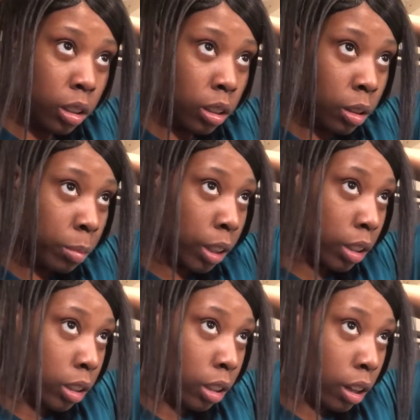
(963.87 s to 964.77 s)
I'm going to
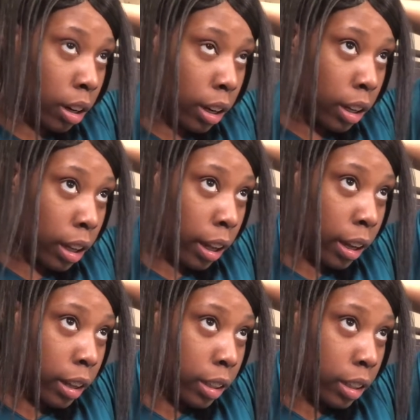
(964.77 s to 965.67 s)
start
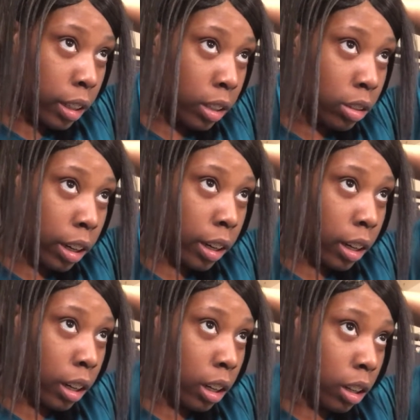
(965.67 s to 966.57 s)
angling it, trying to
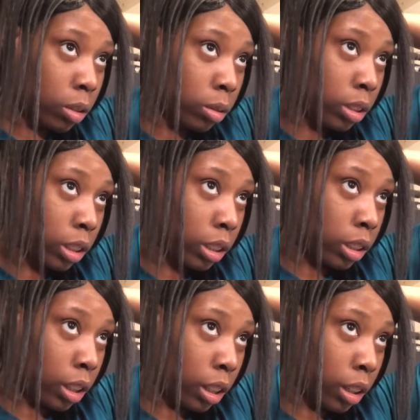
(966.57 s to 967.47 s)
close this
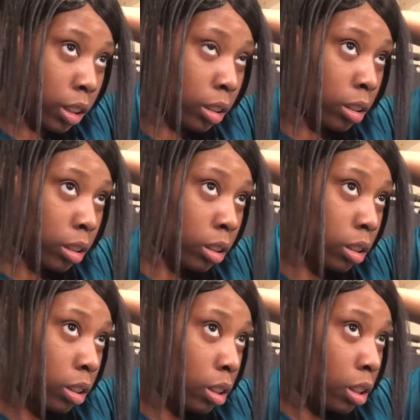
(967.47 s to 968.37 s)
in
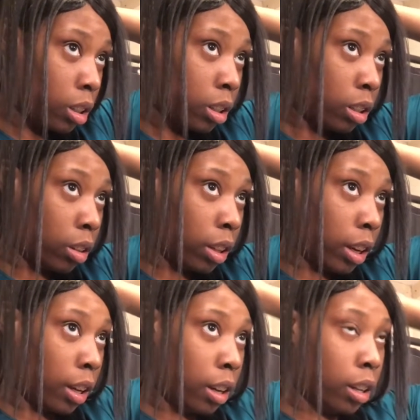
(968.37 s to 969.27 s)
so that
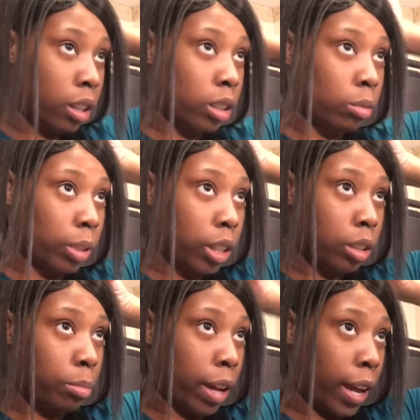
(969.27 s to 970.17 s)
it does
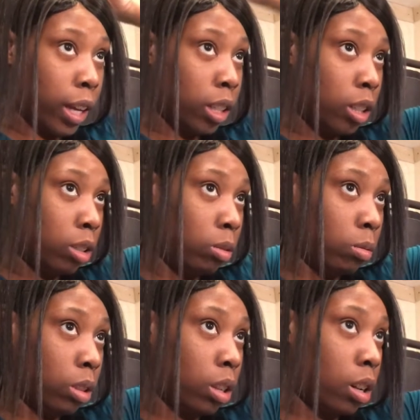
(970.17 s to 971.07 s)
reach back to
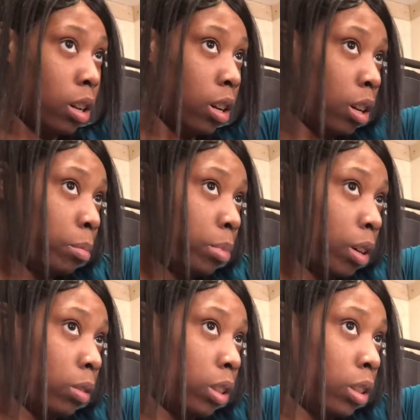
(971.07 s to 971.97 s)
the
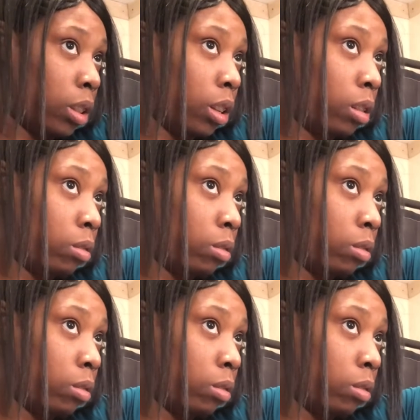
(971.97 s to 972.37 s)
ponytail.